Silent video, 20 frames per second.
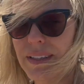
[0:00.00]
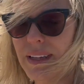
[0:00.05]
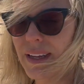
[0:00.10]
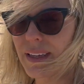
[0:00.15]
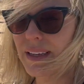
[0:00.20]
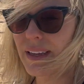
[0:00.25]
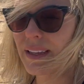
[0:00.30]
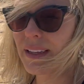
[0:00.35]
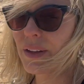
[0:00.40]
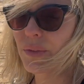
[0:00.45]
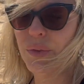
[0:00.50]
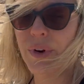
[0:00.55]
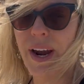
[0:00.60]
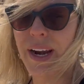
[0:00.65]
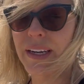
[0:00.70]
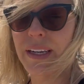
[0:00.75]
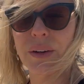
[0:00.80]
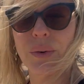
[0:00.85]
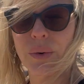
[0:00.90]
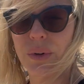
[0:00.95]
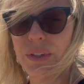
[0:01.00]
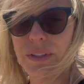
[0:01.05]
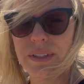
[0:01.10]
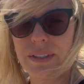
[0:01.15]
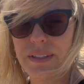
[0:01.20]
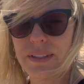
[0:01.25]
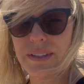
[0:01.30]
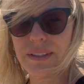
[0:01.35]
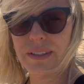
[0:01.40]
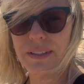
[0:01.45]
and I love riding
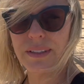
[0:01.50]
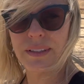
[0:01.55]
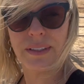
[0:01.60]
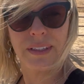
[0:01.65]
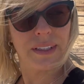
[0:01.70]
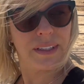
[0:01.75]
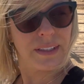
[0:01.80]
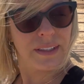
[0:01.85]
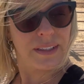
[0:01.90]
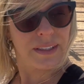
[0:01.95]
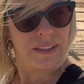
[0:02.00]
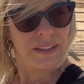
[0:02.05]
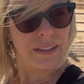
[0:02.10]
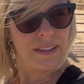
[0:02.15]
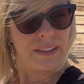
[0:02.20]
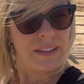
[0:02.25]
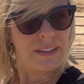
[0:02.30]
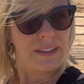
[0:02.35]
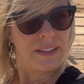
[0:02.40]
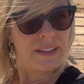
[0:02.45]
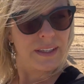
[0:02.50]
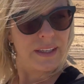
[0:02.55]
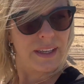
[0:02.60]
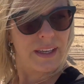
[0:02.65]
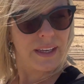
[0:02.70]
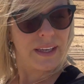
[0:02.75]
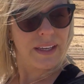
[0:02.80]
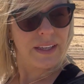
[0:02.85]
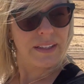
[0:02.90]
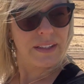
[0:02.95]
horses
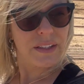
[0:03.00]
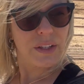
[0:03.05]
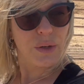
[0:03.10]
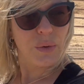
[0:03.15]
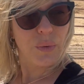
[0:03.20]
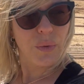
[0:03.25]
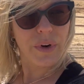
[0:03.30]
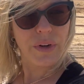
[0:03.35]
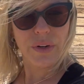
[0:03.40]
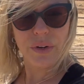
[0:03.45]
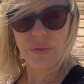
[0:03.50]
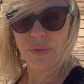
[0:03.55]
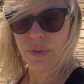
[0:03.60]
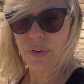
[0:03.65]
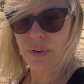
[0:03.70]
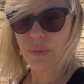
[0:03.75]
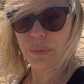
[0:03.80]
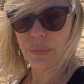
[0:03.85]
and they're wonderful,